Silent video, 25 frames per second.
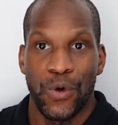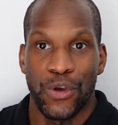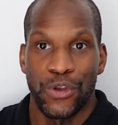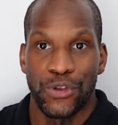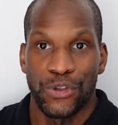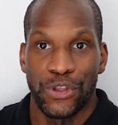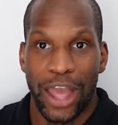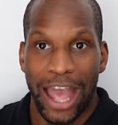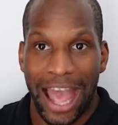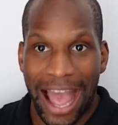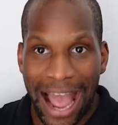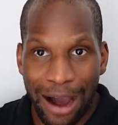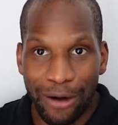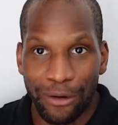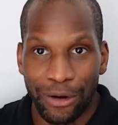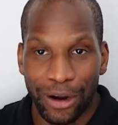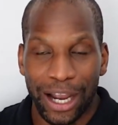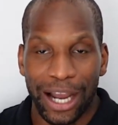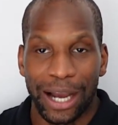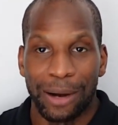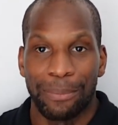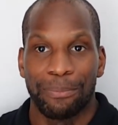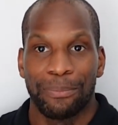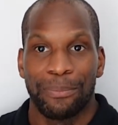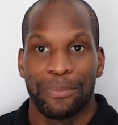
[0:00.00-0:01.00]
the
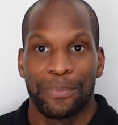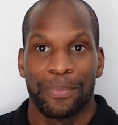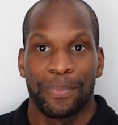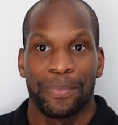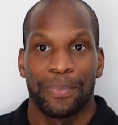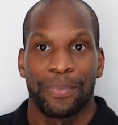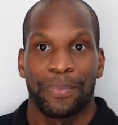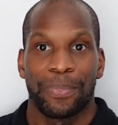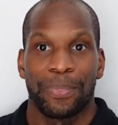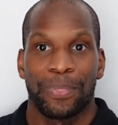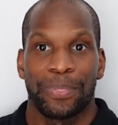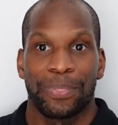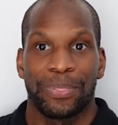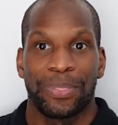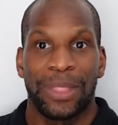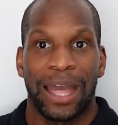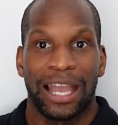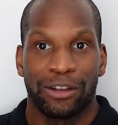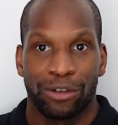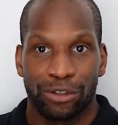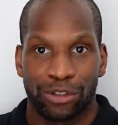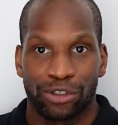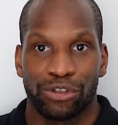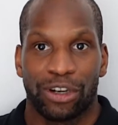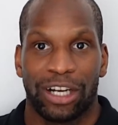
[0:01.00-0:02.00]
outcome that
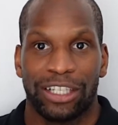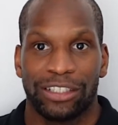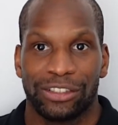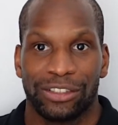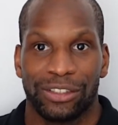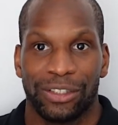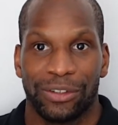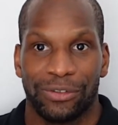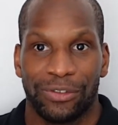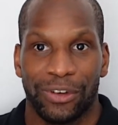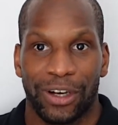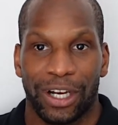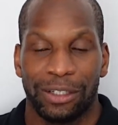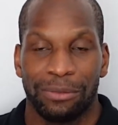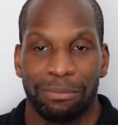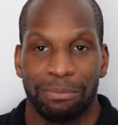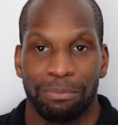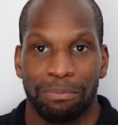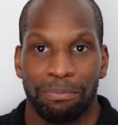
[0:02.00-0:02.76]
you're trying to define.